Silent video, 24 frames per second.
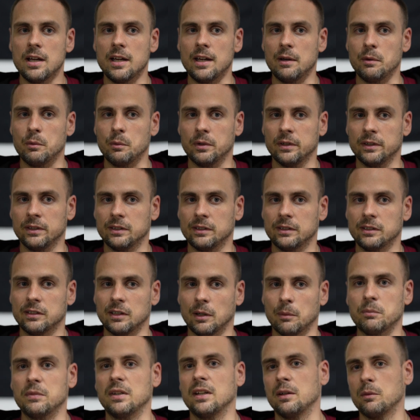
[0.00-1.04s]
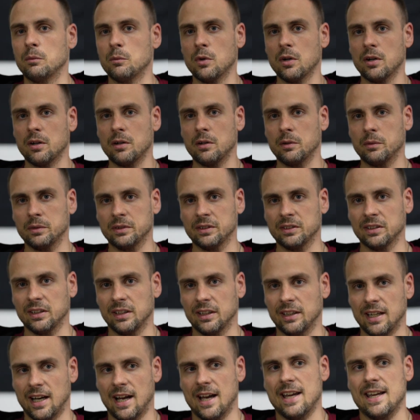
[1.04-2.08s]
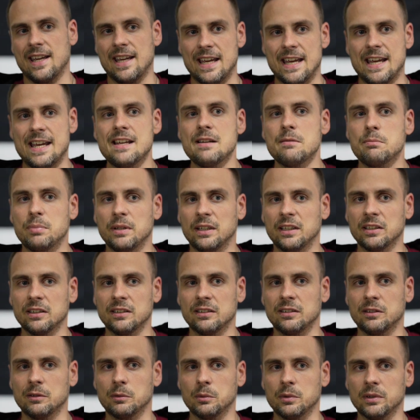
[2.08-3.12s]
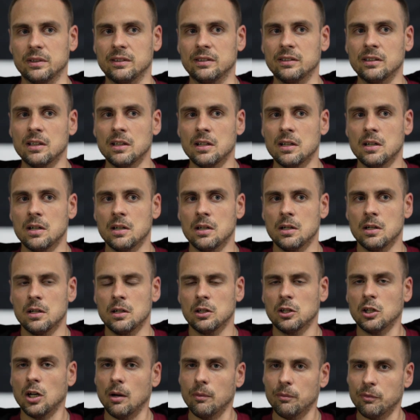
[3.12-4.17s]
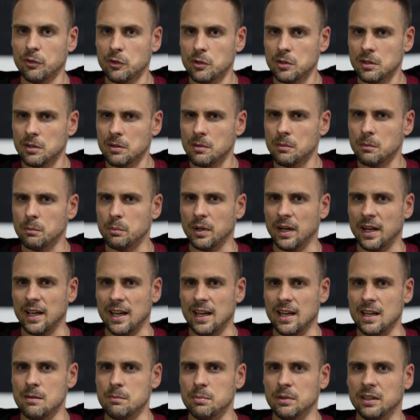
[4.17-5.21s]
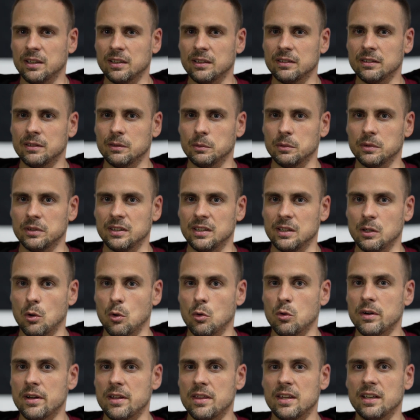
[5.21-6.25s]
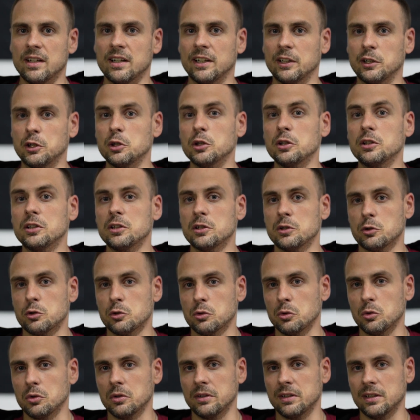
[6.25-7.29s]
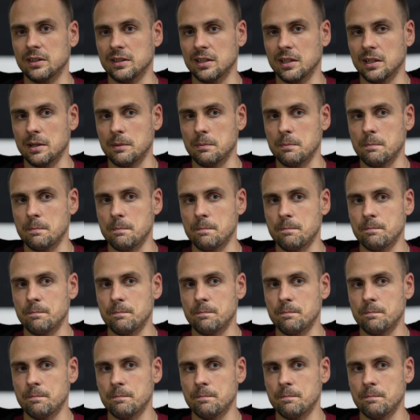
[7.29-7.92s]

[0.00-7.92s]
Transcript: it was something where it was like I ate because it was comfort, but I ate because it was the only thing I could control at the time.